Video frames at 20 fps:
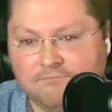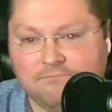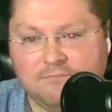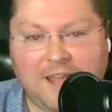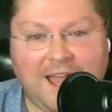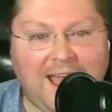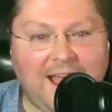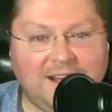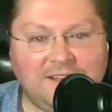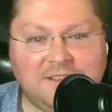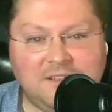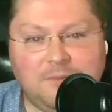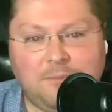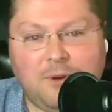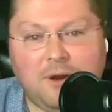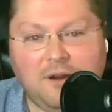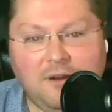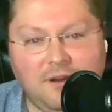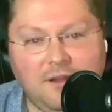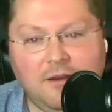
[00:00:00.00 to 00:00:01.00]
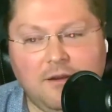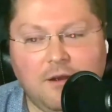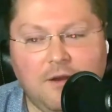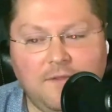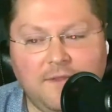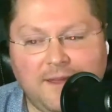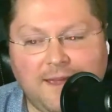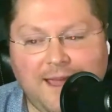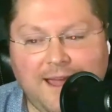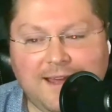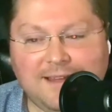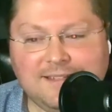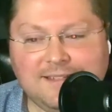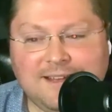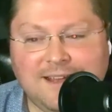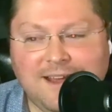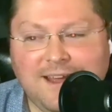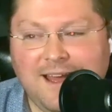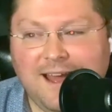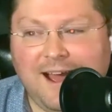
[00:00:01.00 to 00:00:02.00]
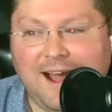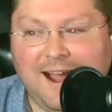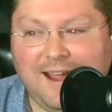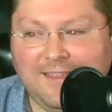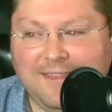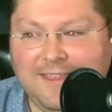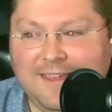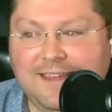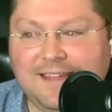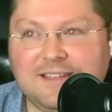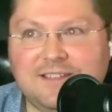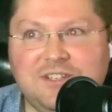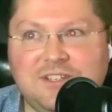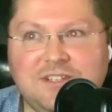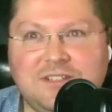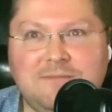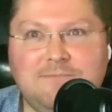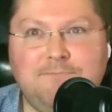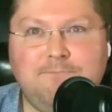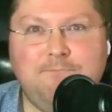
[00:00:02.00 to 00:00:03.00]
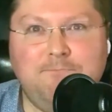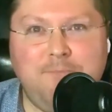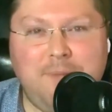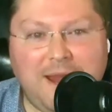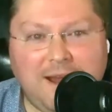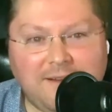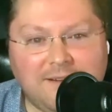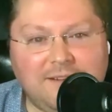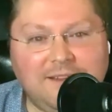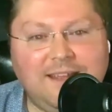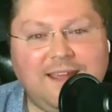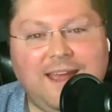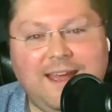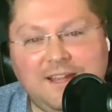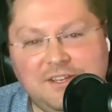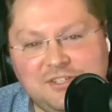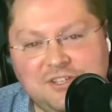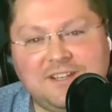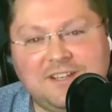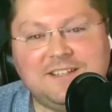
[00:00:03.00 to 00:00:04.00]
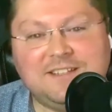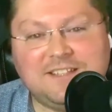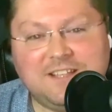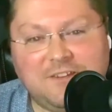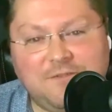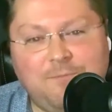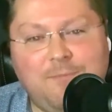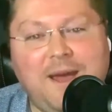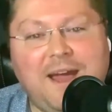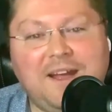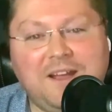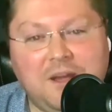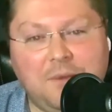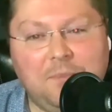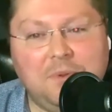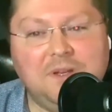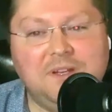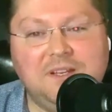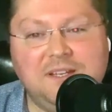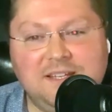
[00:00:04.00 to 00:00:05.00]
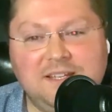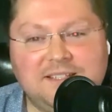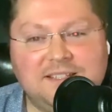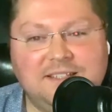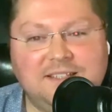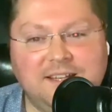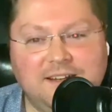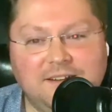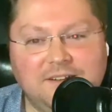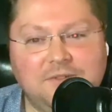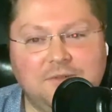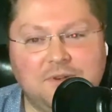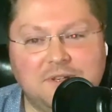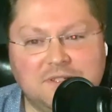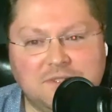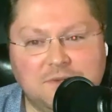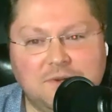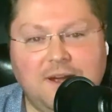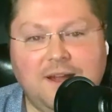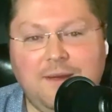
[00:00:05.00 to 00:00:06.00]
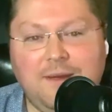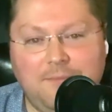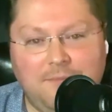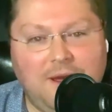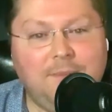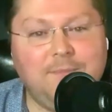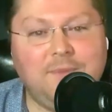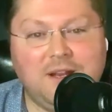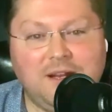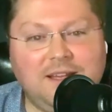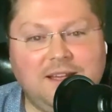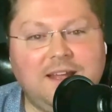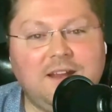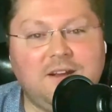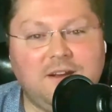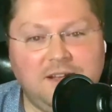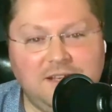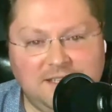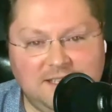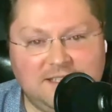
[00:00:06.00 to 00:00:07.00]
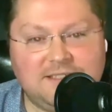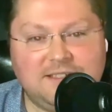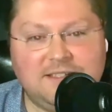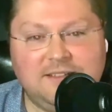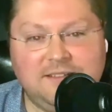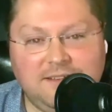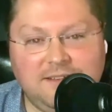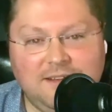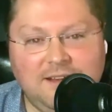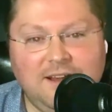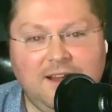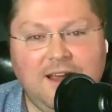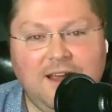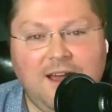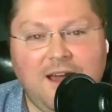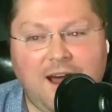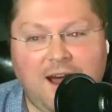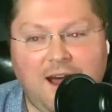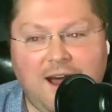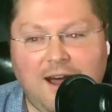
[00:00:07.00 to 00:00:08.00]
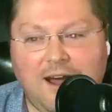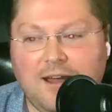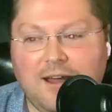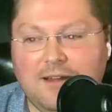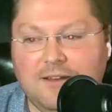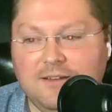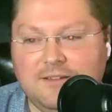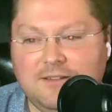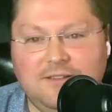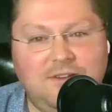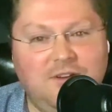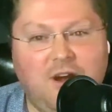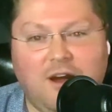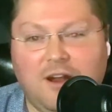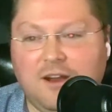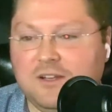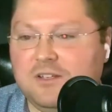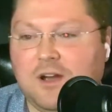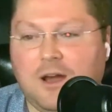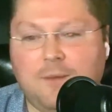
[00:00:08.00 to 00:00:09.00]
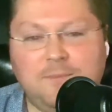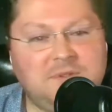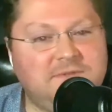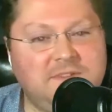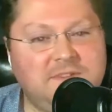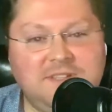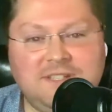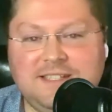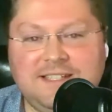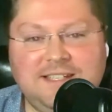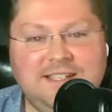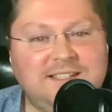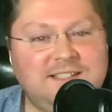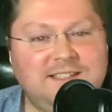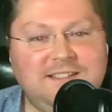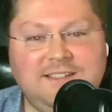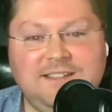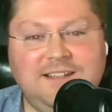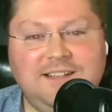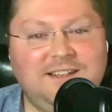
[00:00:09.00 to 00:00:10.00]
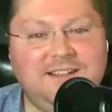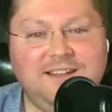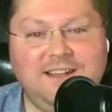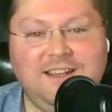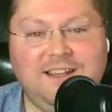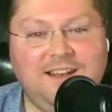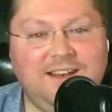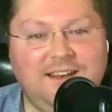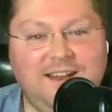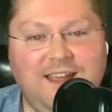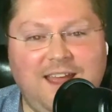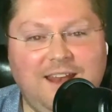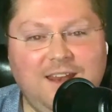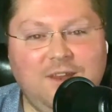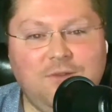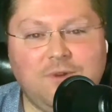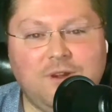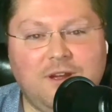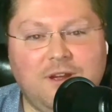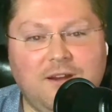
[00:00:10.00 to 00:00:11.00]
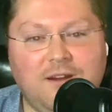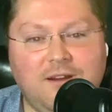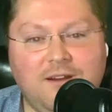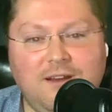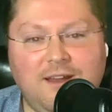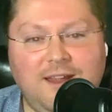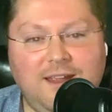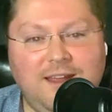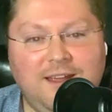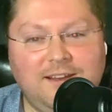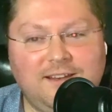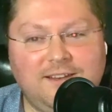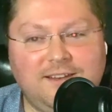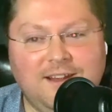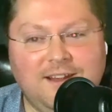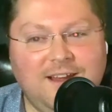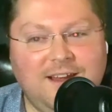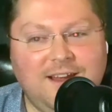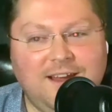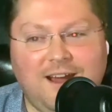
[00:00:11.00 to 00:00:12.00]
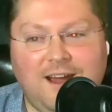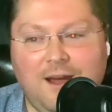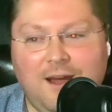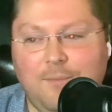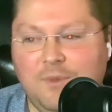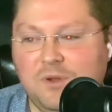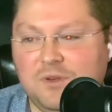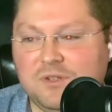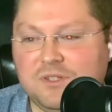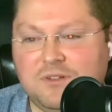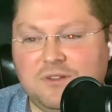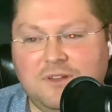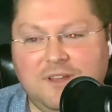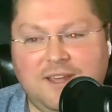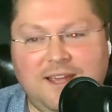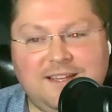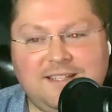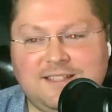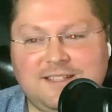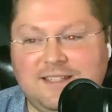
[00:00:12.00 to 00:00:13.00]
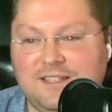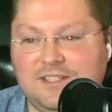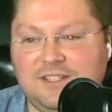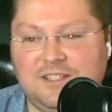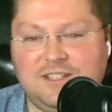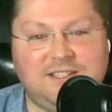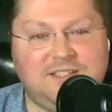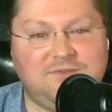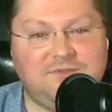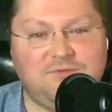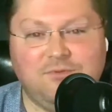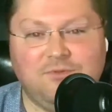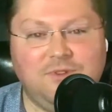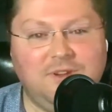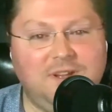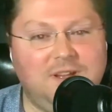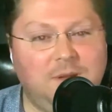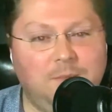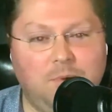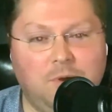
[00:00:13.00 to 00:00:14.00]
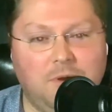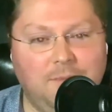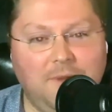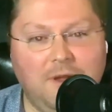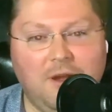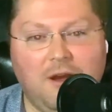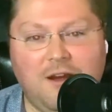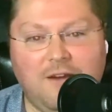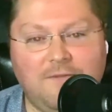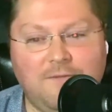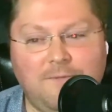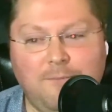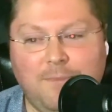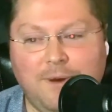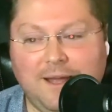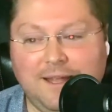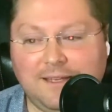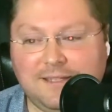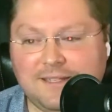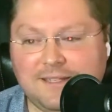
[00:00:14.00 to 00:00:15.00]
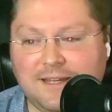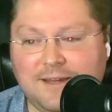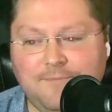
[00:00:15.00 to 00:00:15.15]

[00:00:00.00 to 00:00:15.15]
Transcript: hacked it apart here on the cast, I think it's just barely edging itself back up into decent territory. So I'm going to land on a decent. Not a tops for the season in any regard, and a musical guest that just really put me off. But